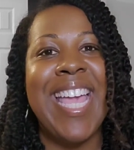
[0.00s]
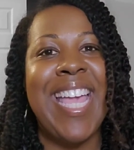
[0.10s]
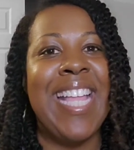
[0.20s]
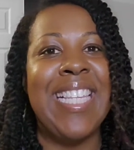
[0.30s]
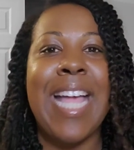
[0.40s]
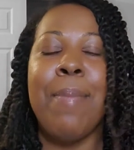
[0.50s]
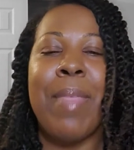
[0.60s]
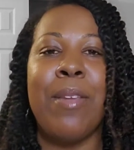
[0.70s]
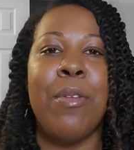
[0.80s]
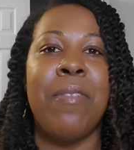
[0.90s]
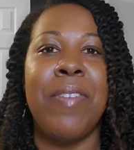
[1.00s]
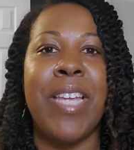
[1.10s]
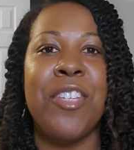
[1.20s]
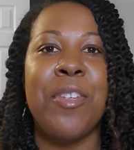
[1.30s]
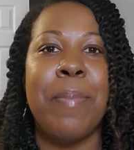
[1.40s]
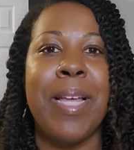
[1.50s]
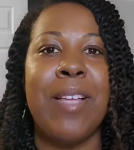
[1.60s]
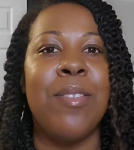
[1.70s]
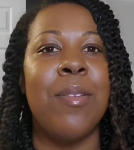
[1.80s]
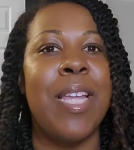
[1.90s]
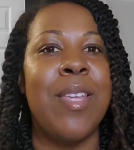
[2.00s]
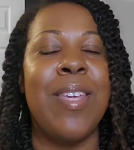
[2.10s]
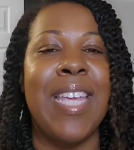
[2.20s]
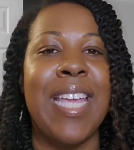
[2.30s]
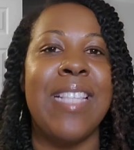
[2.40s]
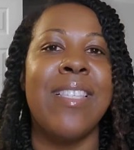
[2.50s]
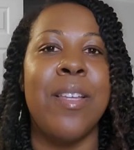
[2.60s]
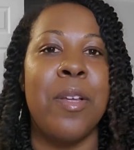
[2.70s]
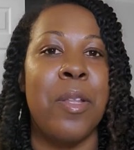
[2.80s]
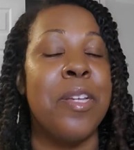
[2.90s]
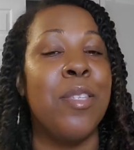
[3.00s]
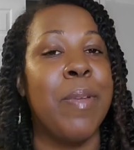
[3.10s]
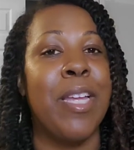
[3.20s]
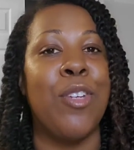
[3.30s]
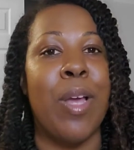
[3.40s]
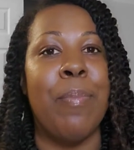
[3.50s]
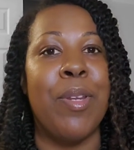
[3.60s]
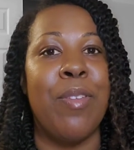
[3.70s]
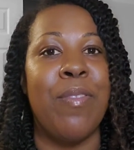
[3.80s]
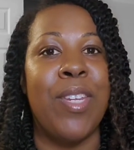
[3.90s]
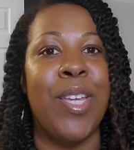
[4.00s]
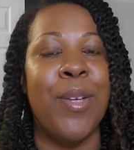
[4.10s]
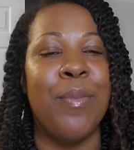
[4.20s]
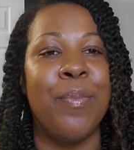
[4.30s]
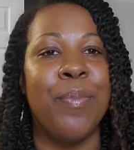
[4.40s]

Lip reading: and tap that notification bell so that you can get instant alerts when I drop a new video.